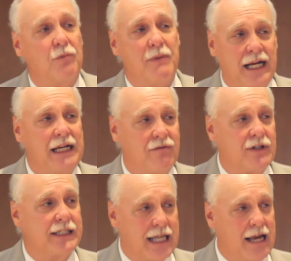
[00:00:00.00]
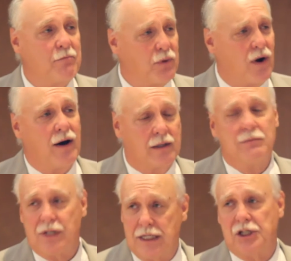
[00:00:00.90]
there are many of the same
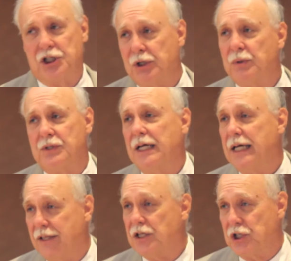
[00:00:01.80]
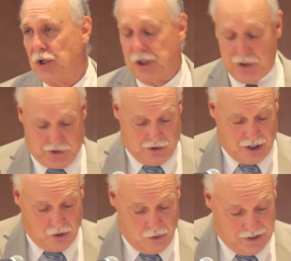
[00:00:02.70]
problems and issues that churches
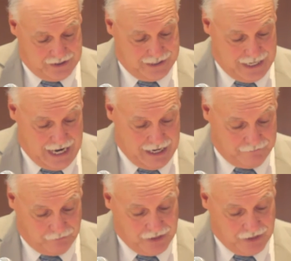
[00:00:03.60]
struggle with today.